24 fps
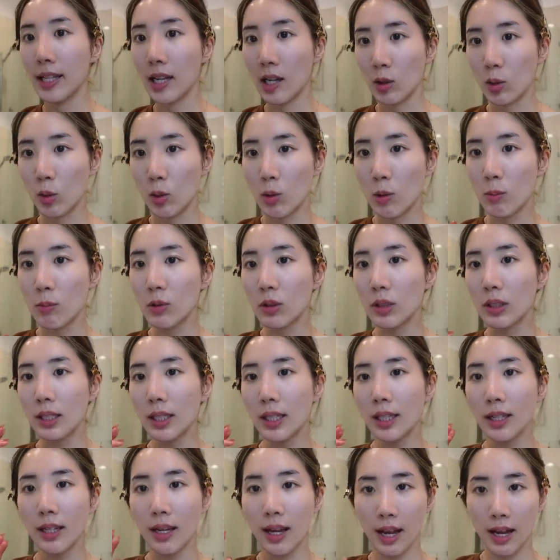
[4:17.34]
Now
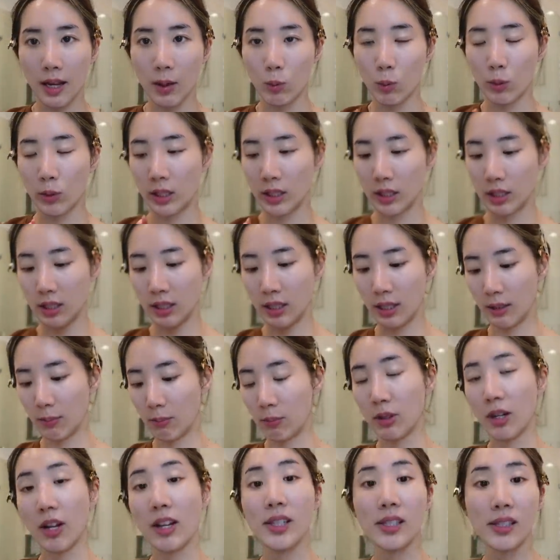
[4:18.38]
normally I would
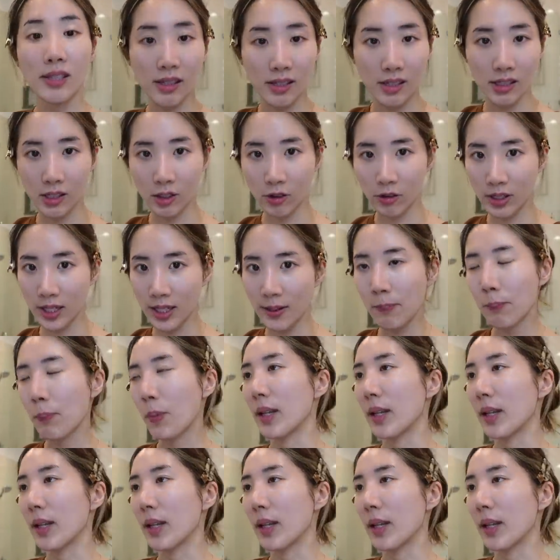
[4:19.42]
put on sunscreen,